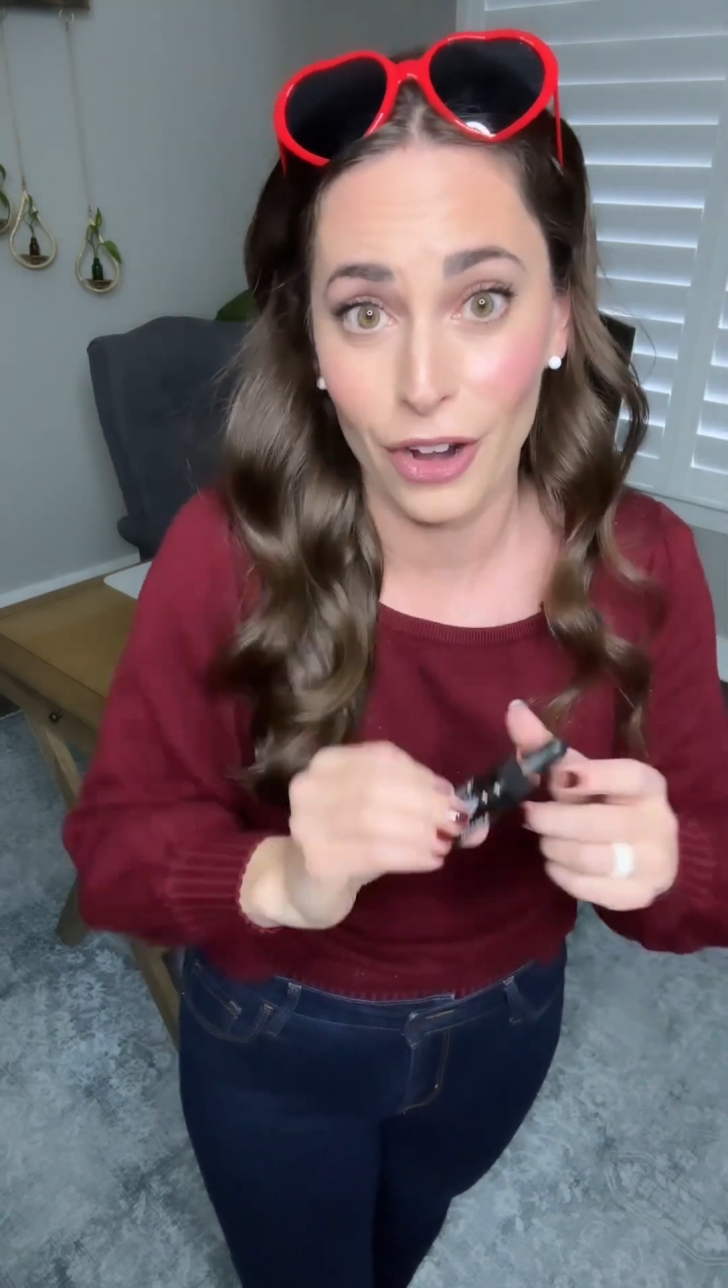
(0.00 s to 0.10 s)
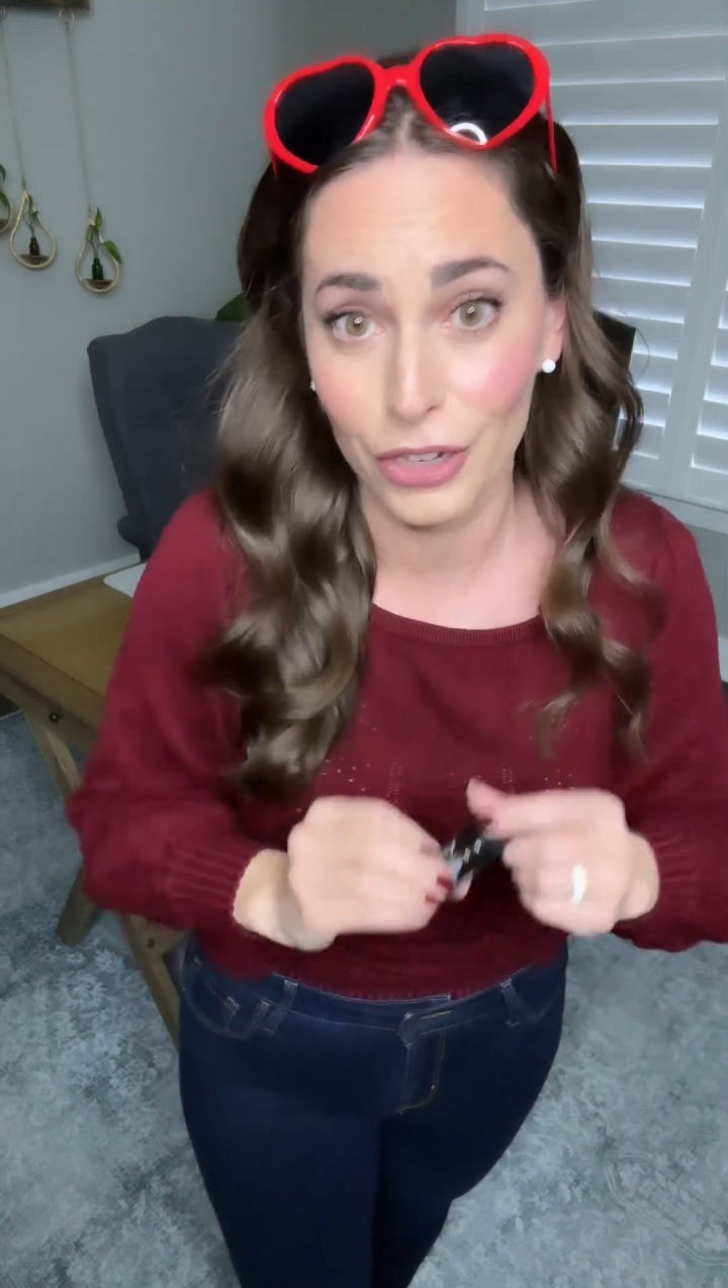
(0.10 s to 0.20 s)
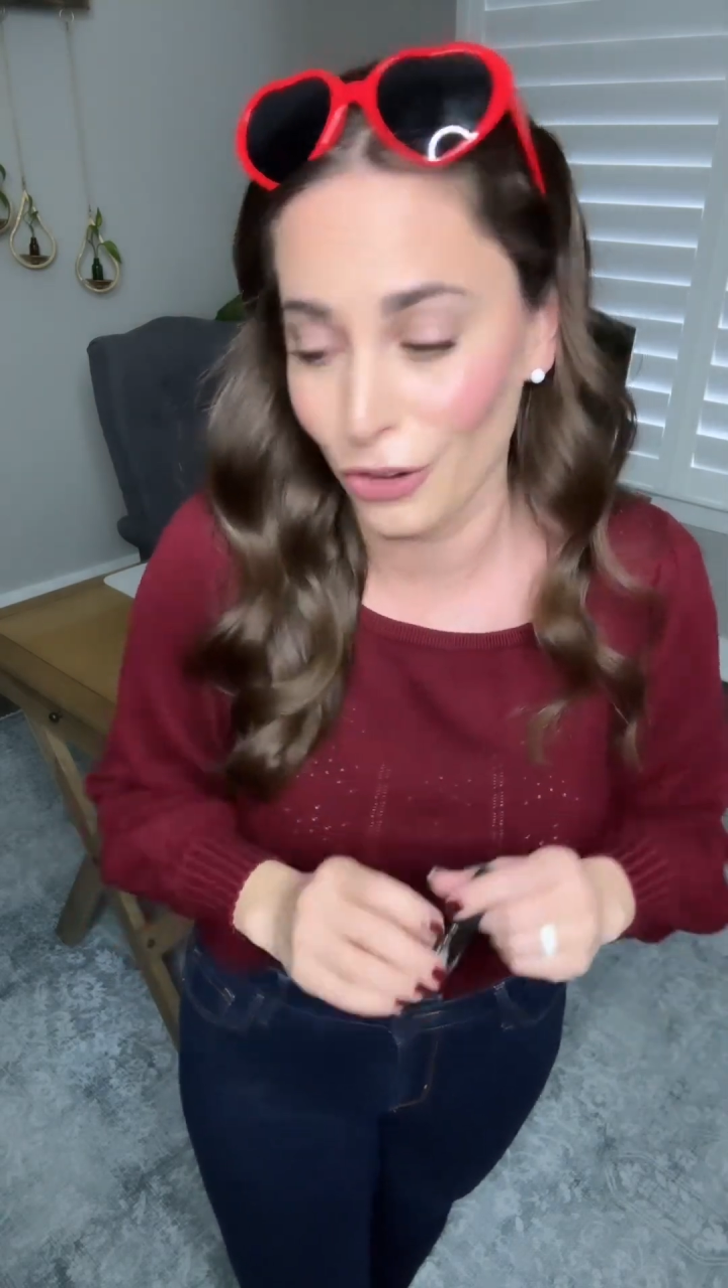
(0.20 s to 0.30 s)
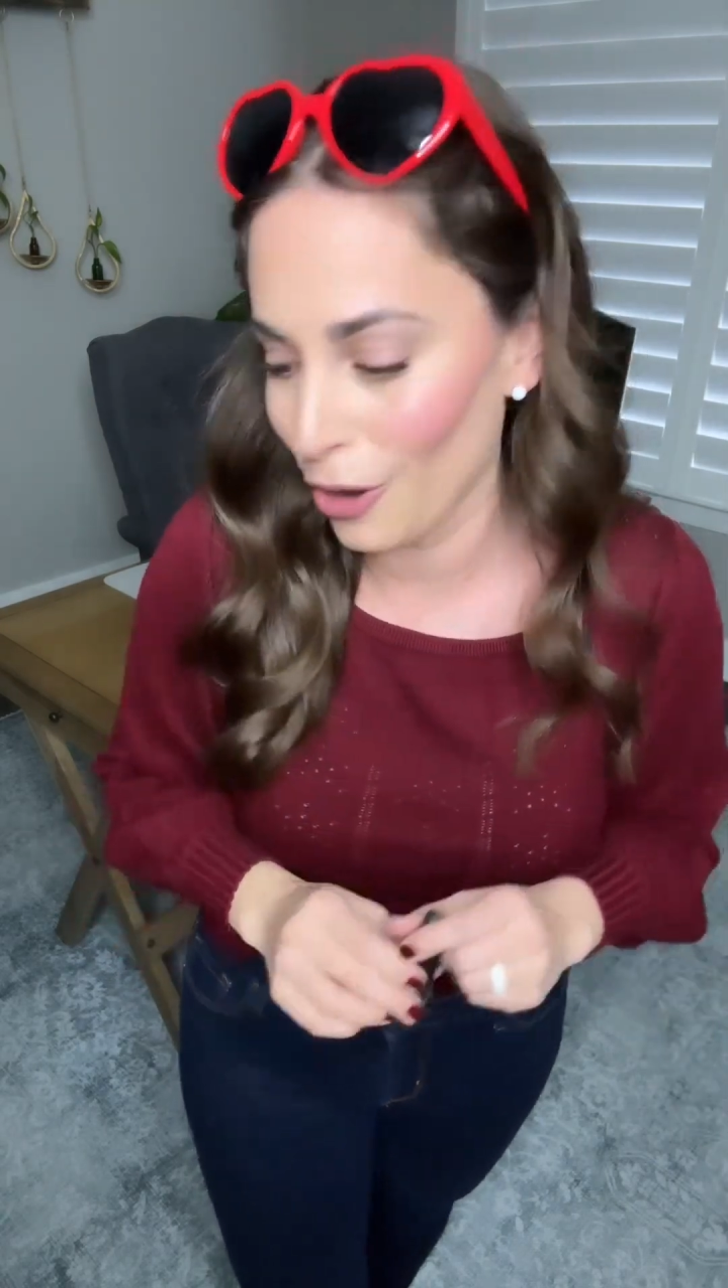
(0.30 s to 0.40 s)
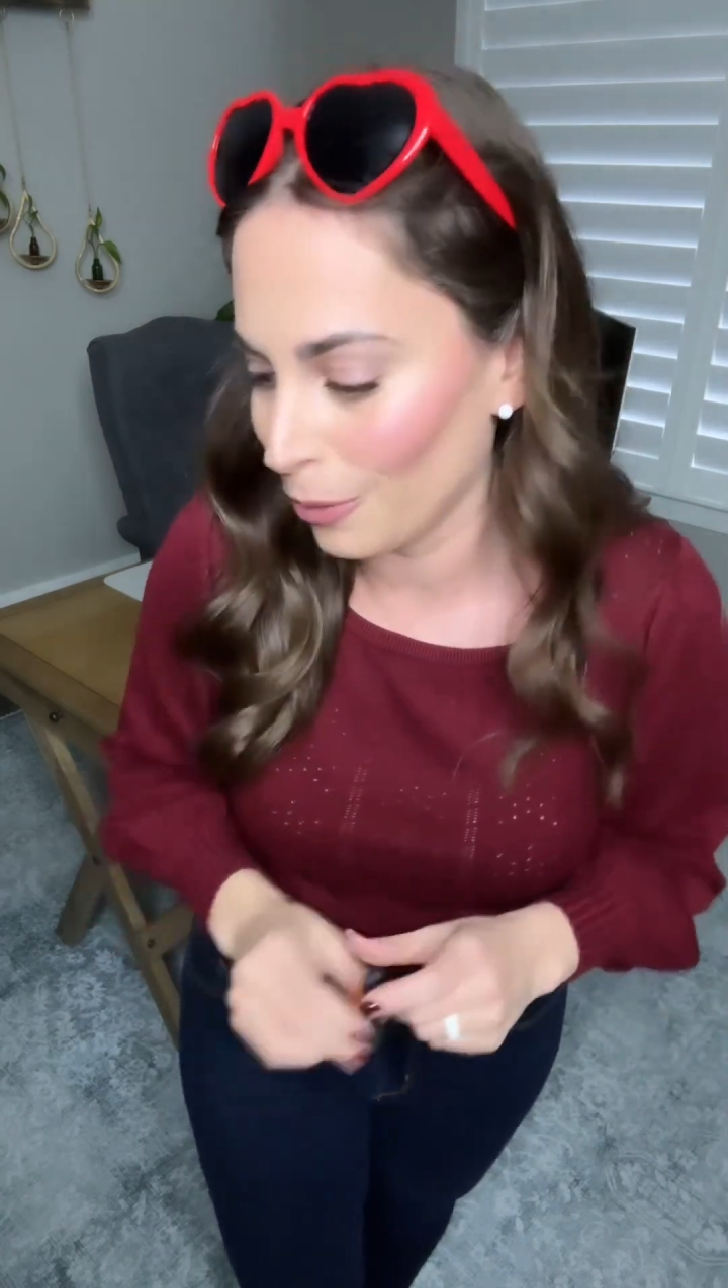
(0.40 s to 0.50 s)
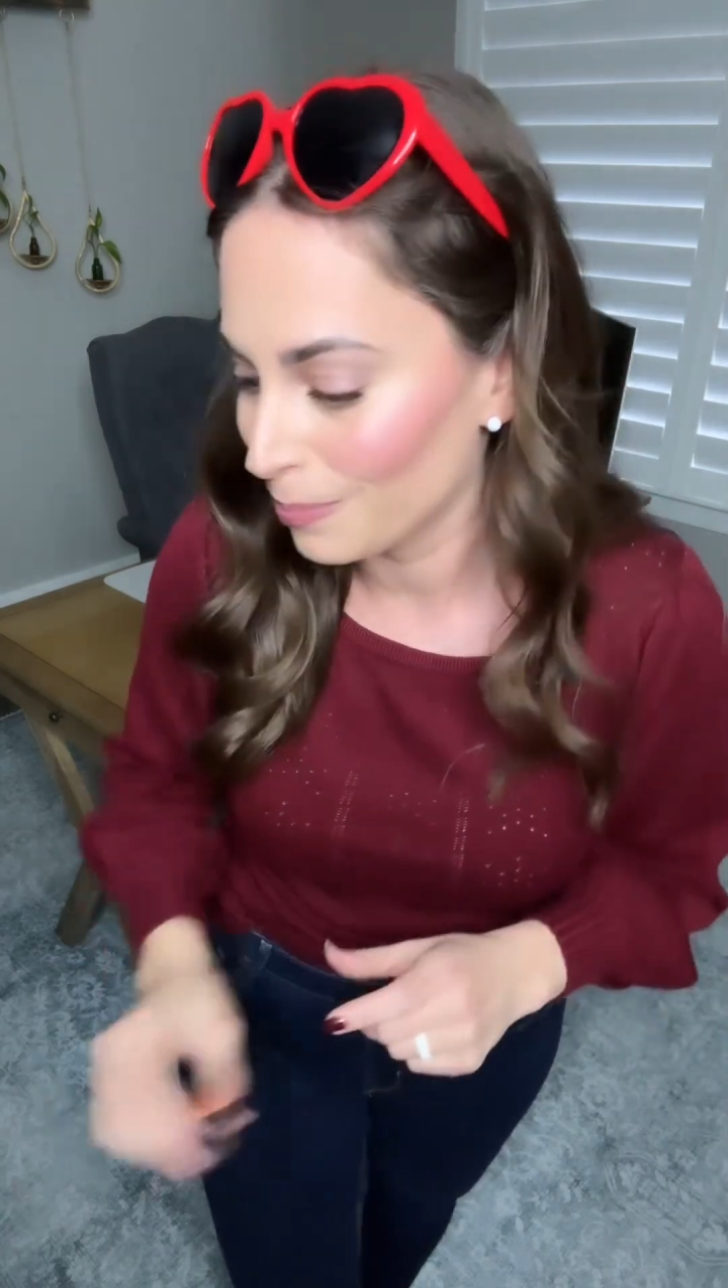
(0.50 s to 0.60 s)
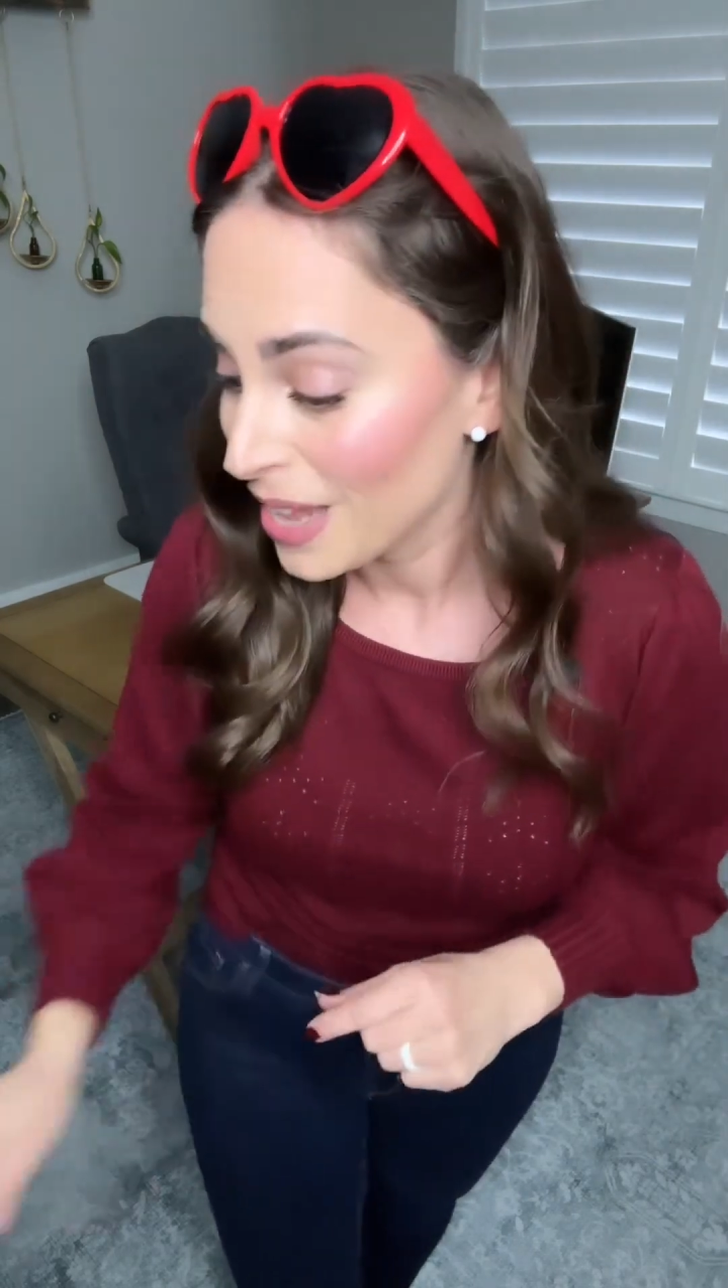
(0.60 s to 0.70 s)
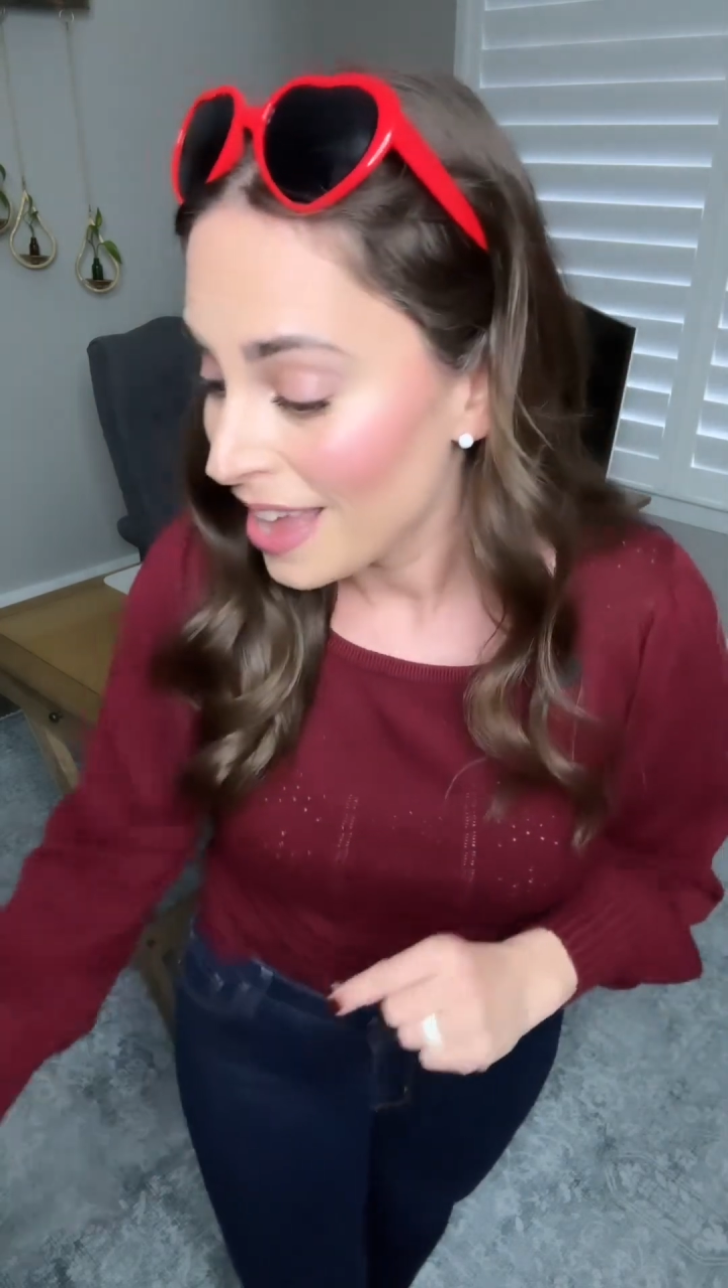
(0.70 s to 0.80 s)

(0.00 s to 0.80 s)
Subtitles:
on your own.